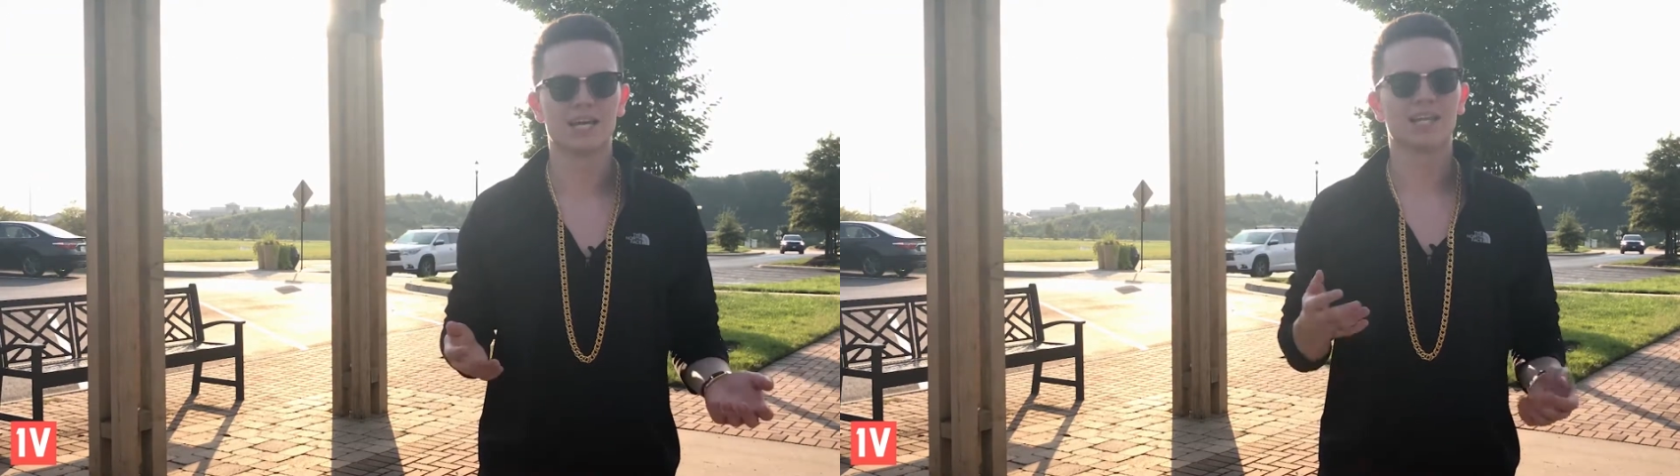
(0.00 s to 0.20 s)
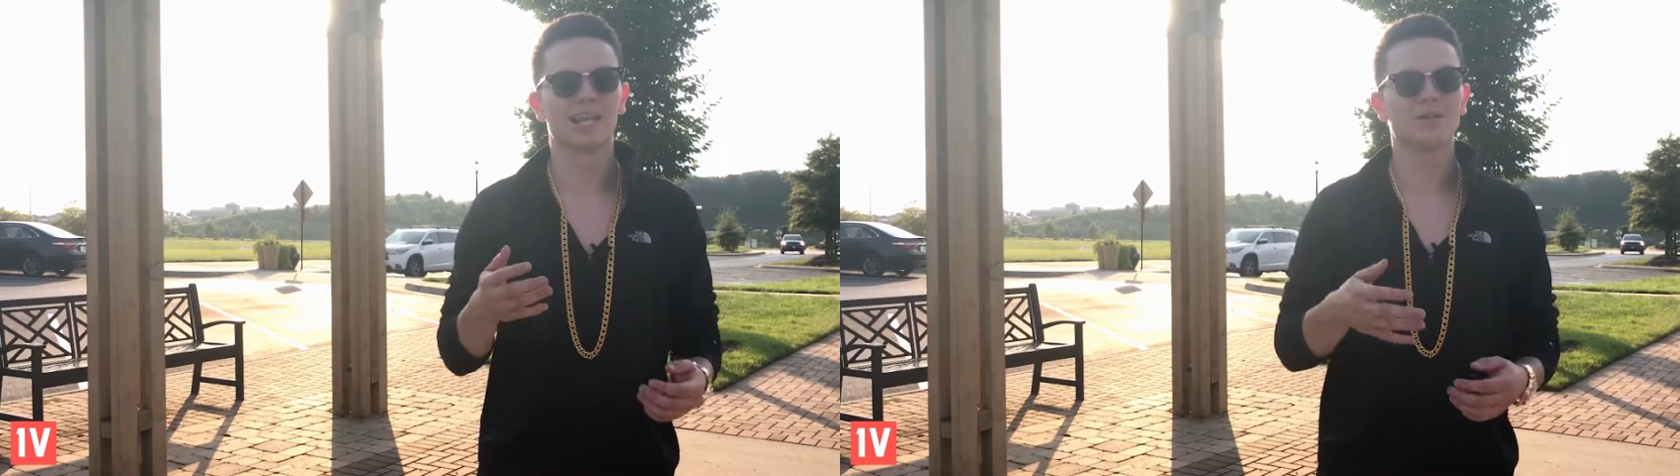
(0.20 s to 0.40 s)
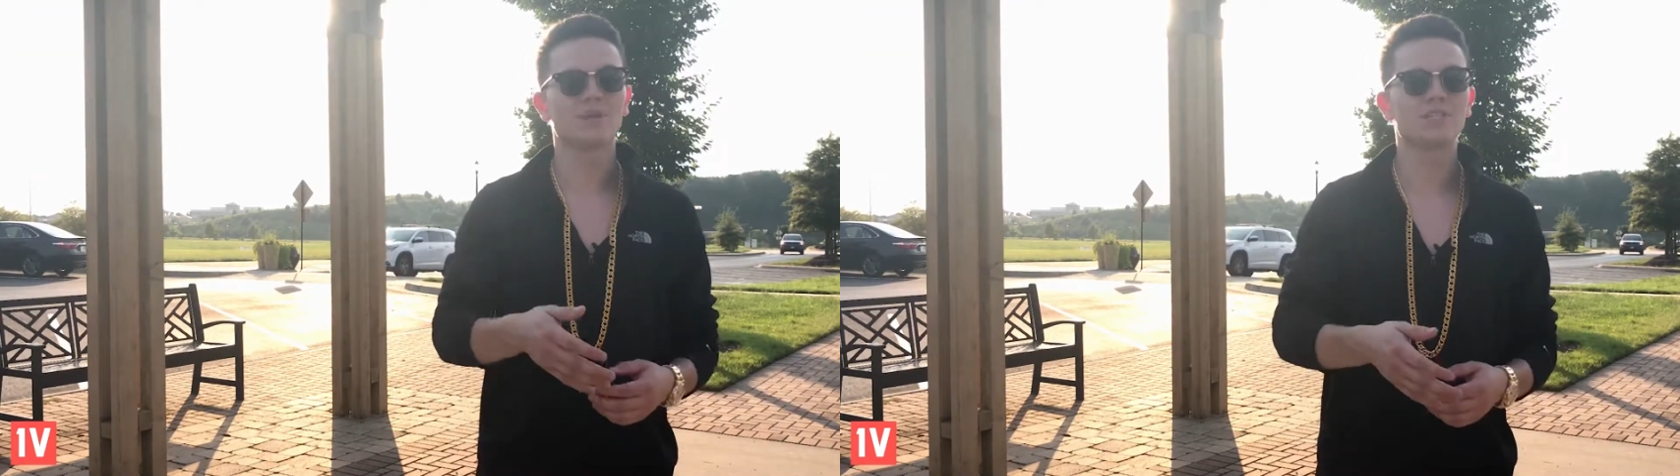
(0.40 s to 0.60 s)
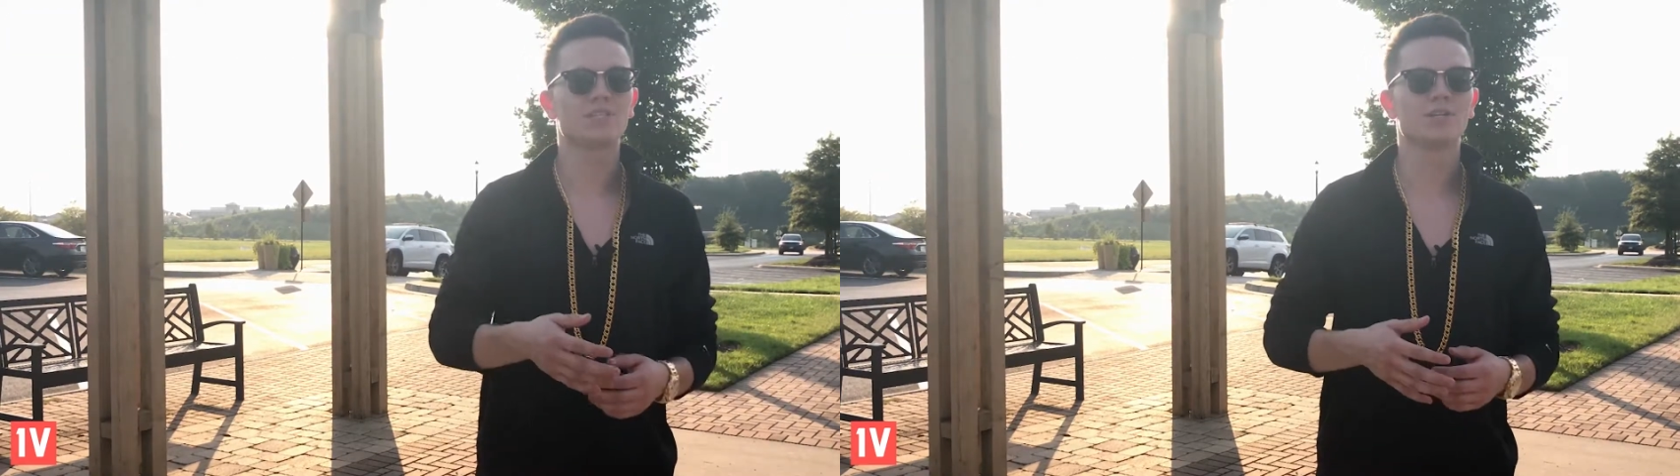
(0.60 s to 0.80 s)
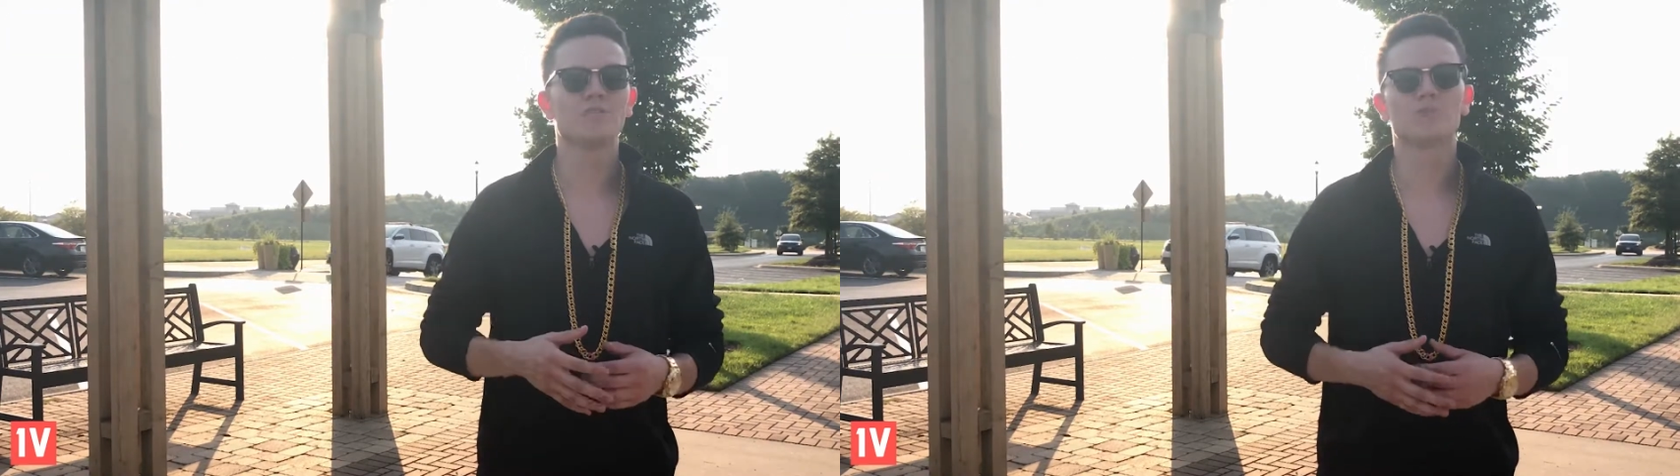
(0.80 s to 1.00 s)
Let him
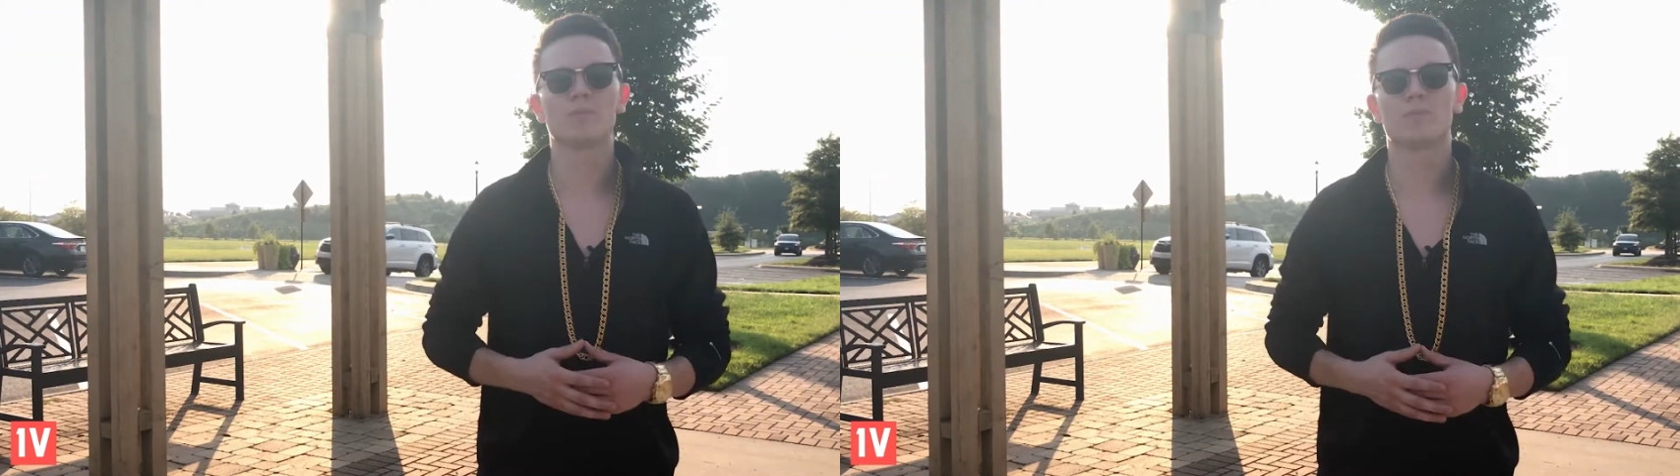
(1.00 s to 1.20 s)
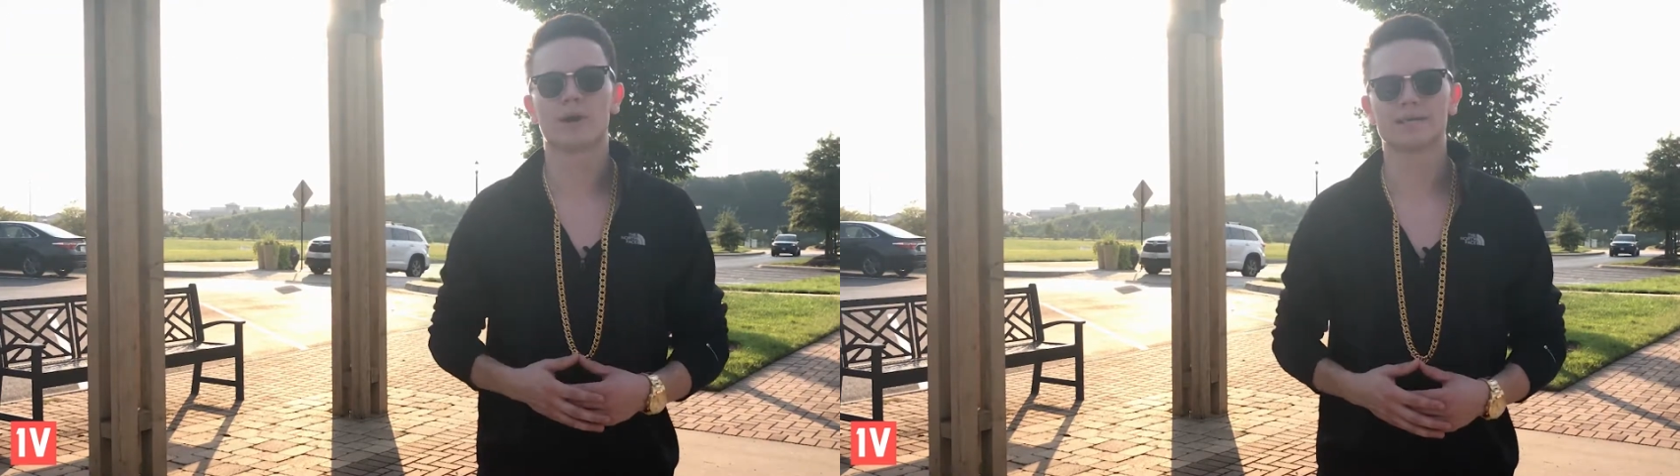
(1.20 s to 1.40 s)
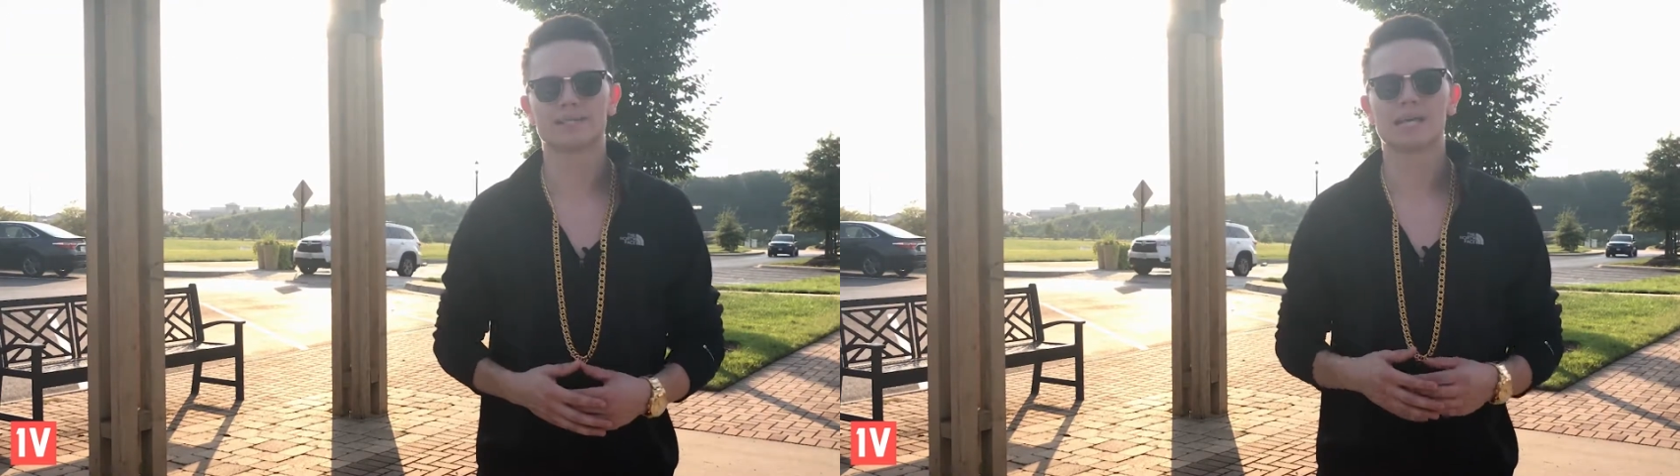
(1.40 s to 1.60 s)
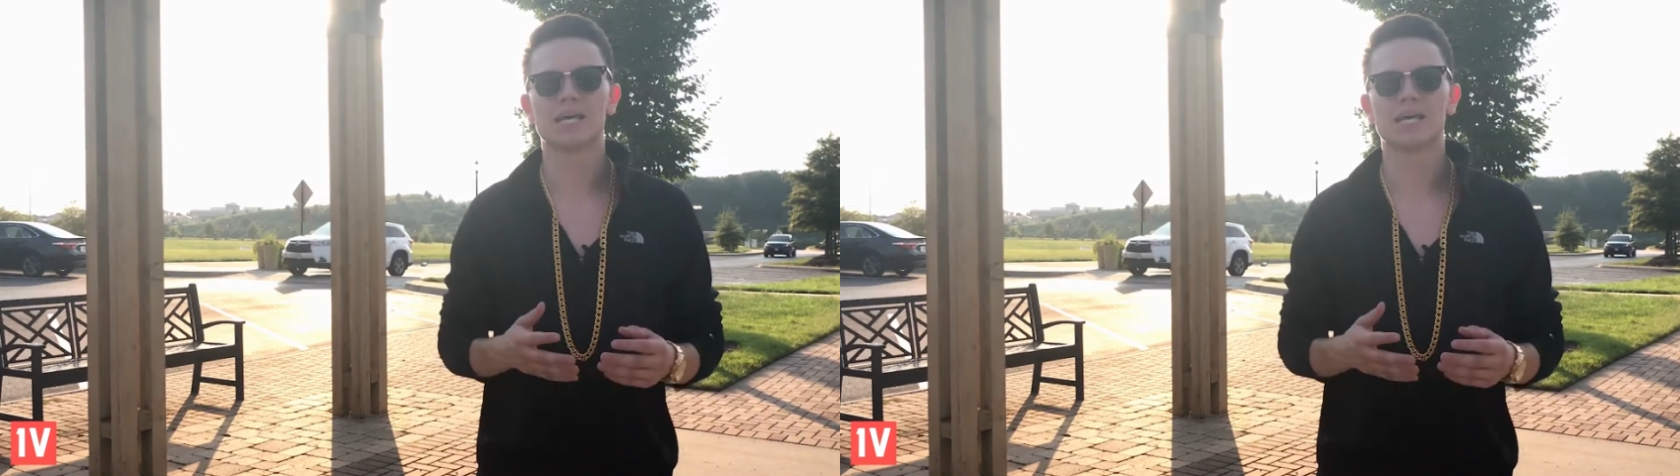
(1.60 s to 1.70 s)
continue to impress